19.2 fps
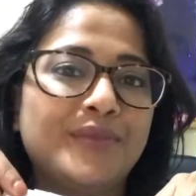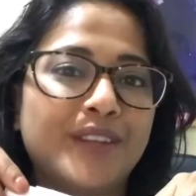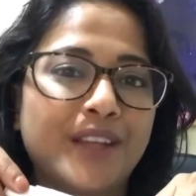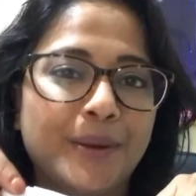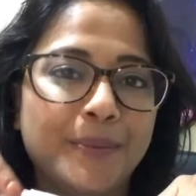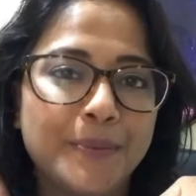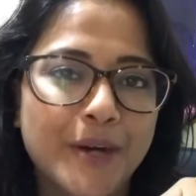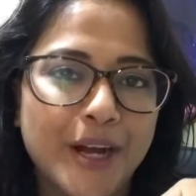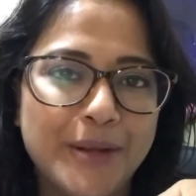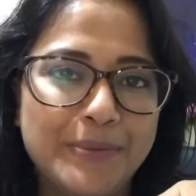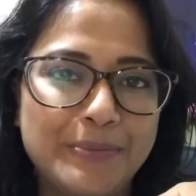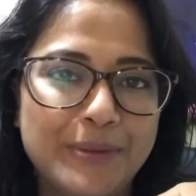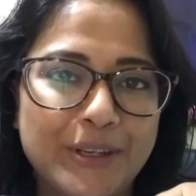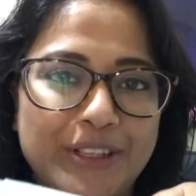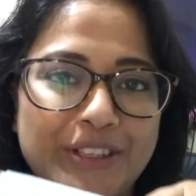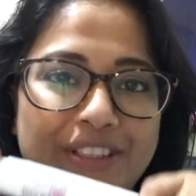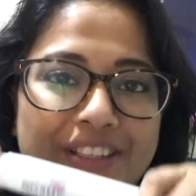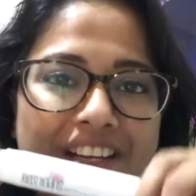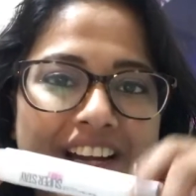The
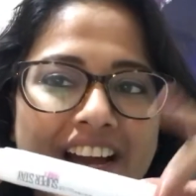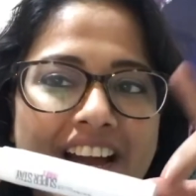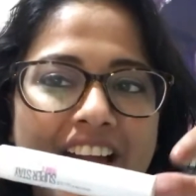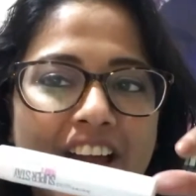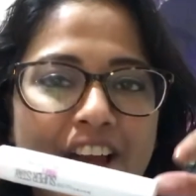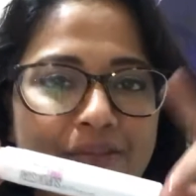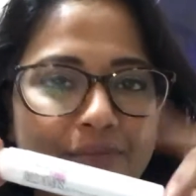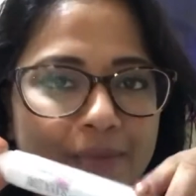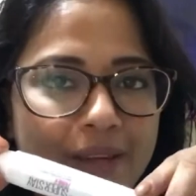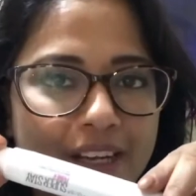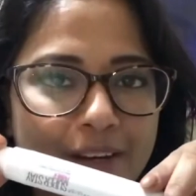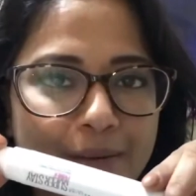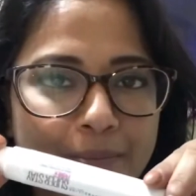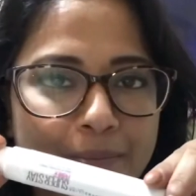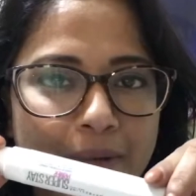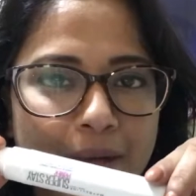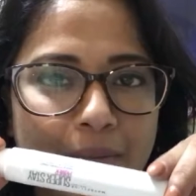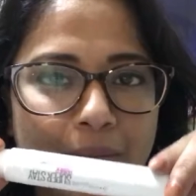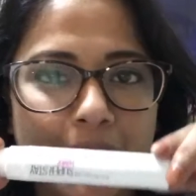primer, I have made
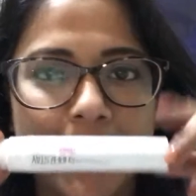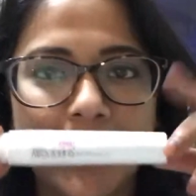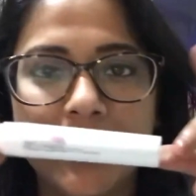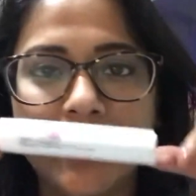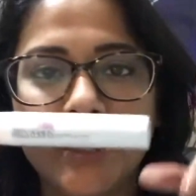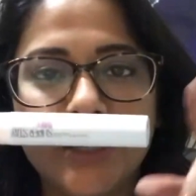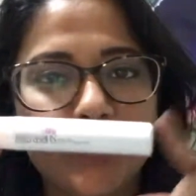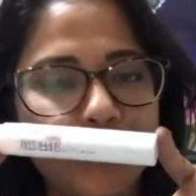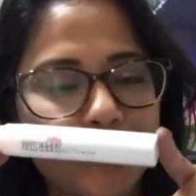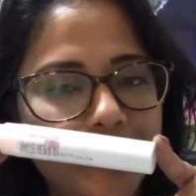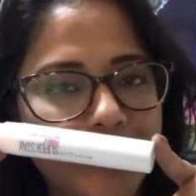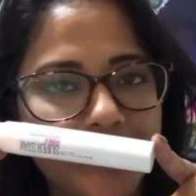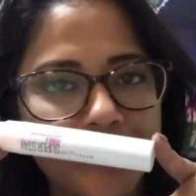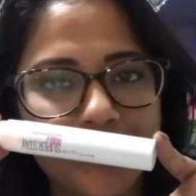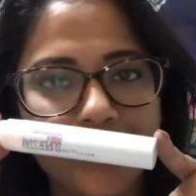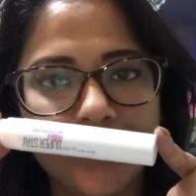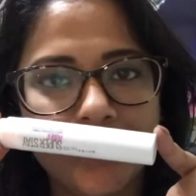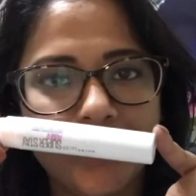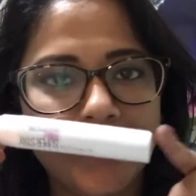up my mind. I don't
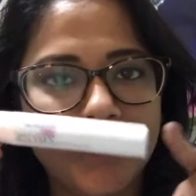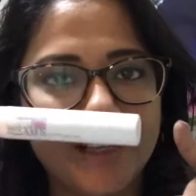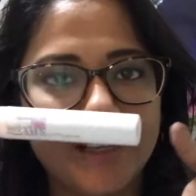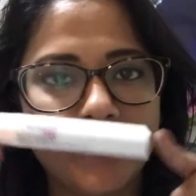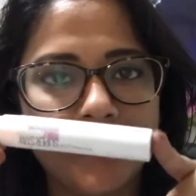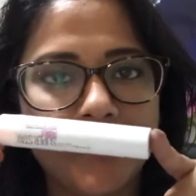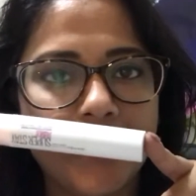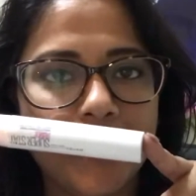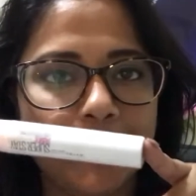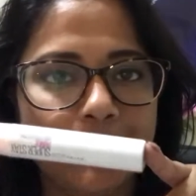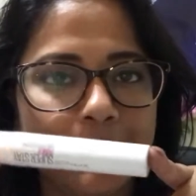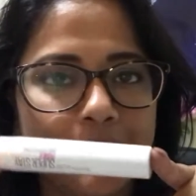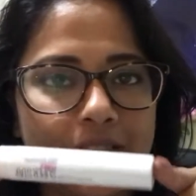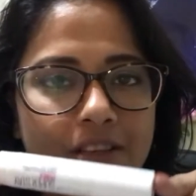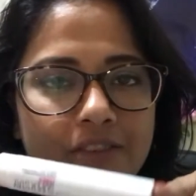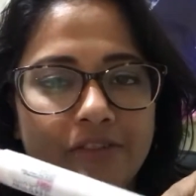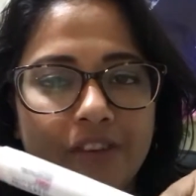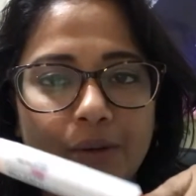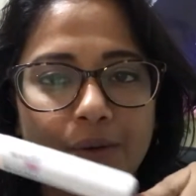actually think it helps
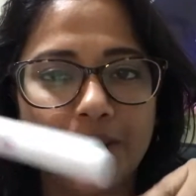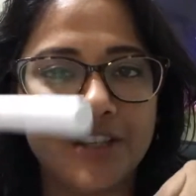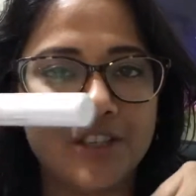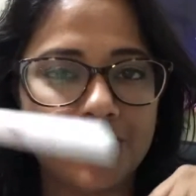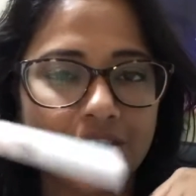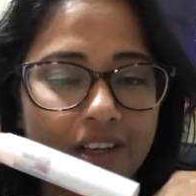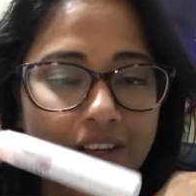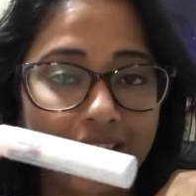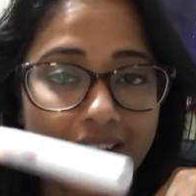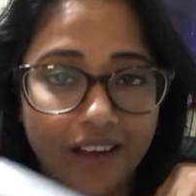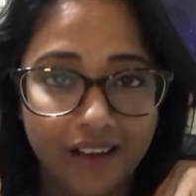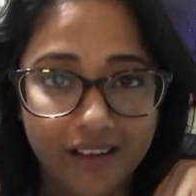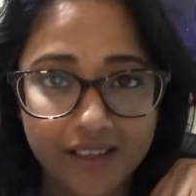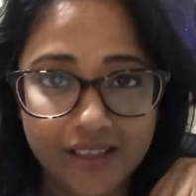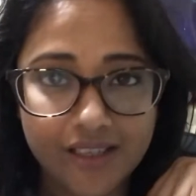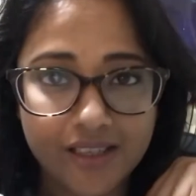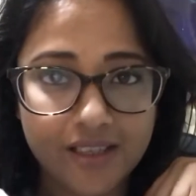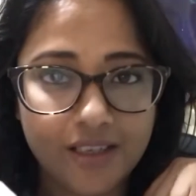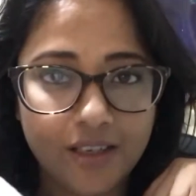the foundation
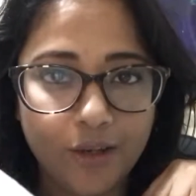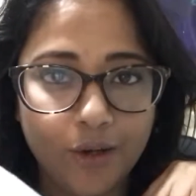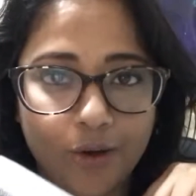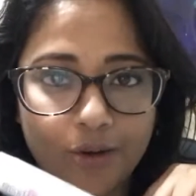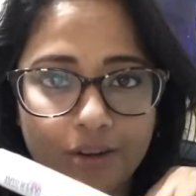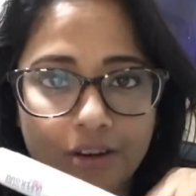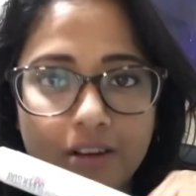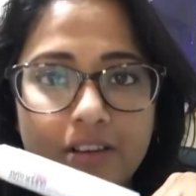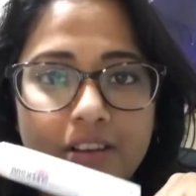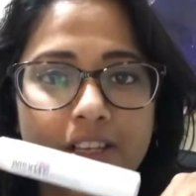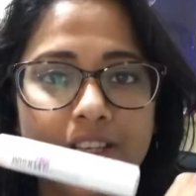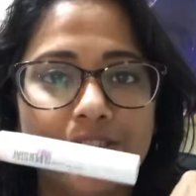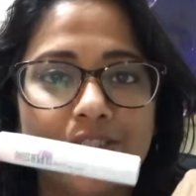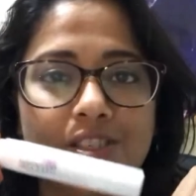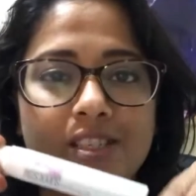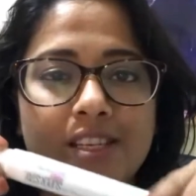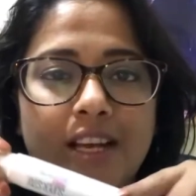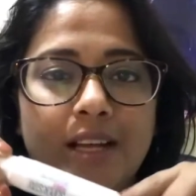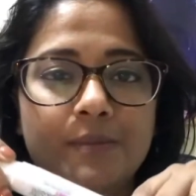last longer. It
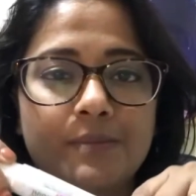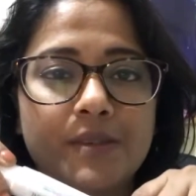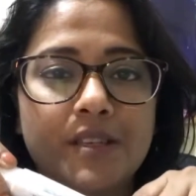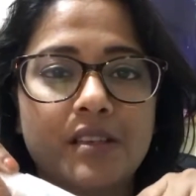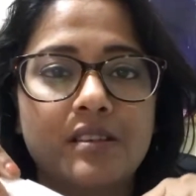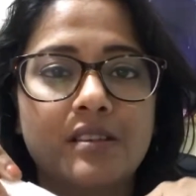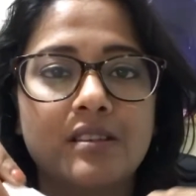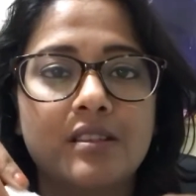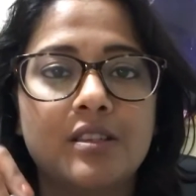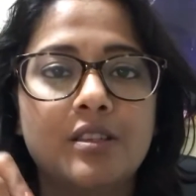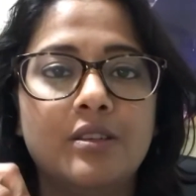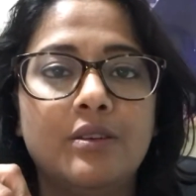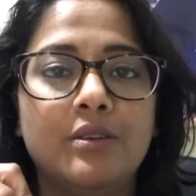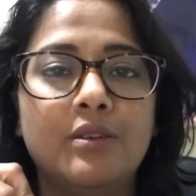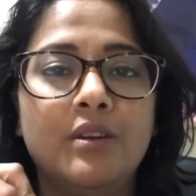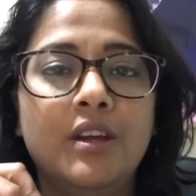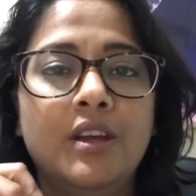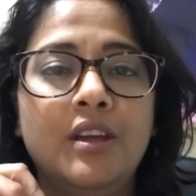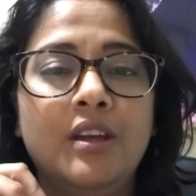just helps it
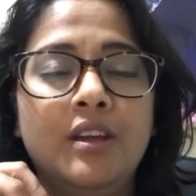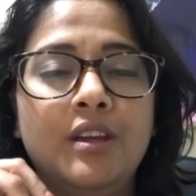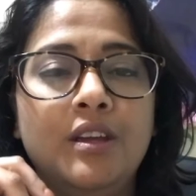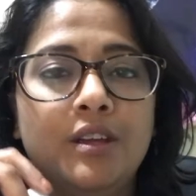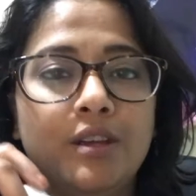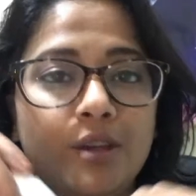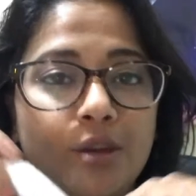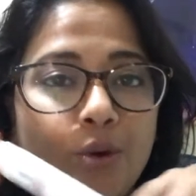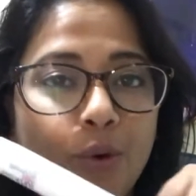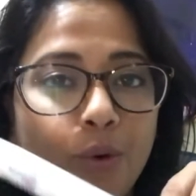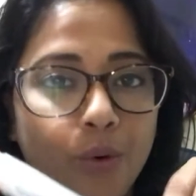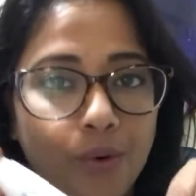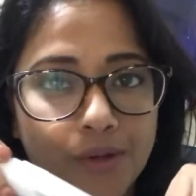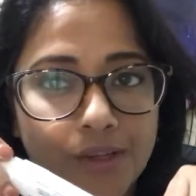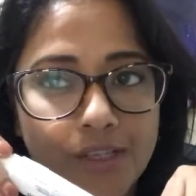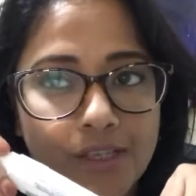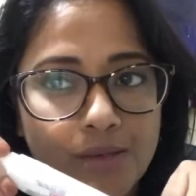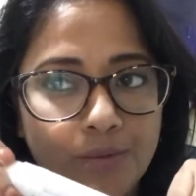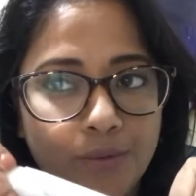to go
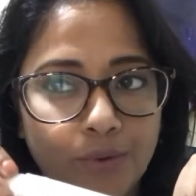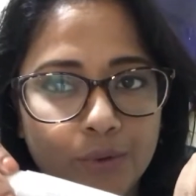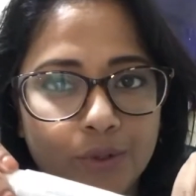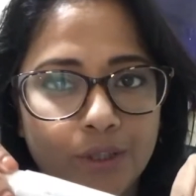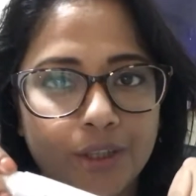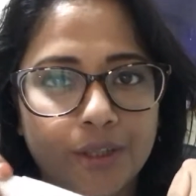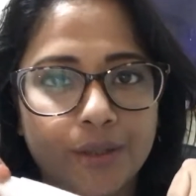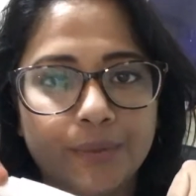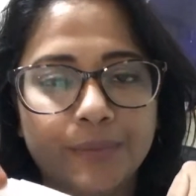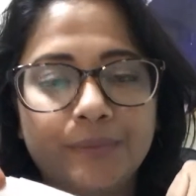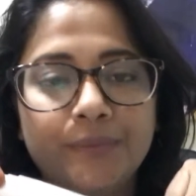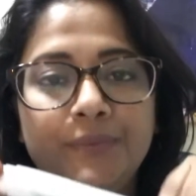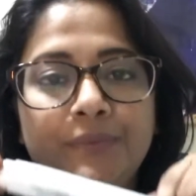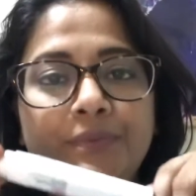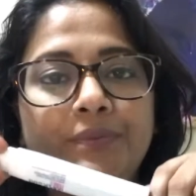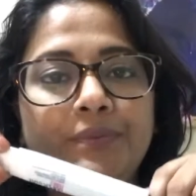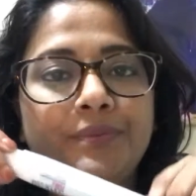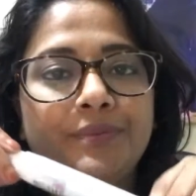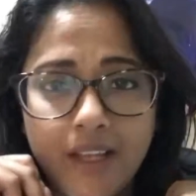on smoother.
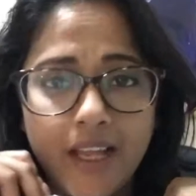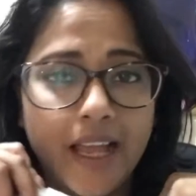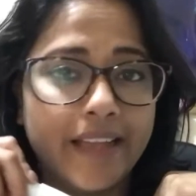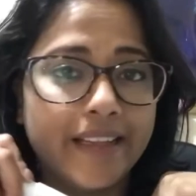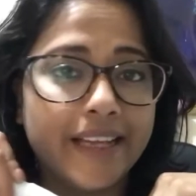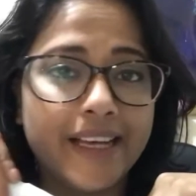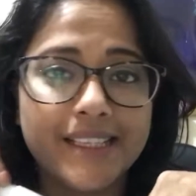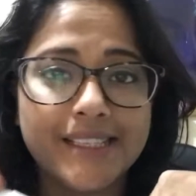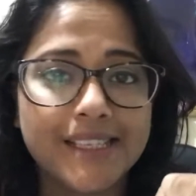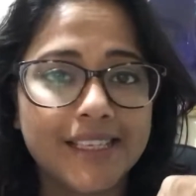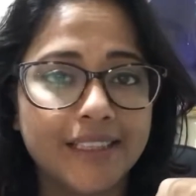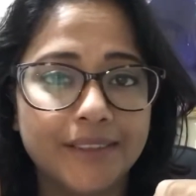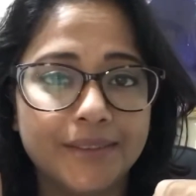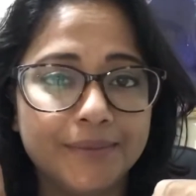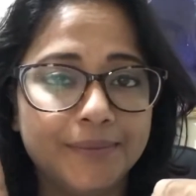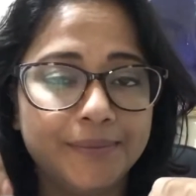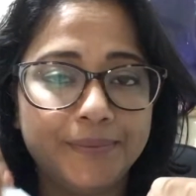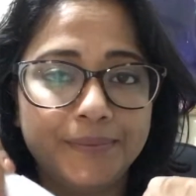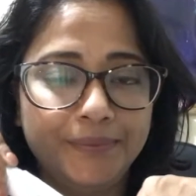And that's it.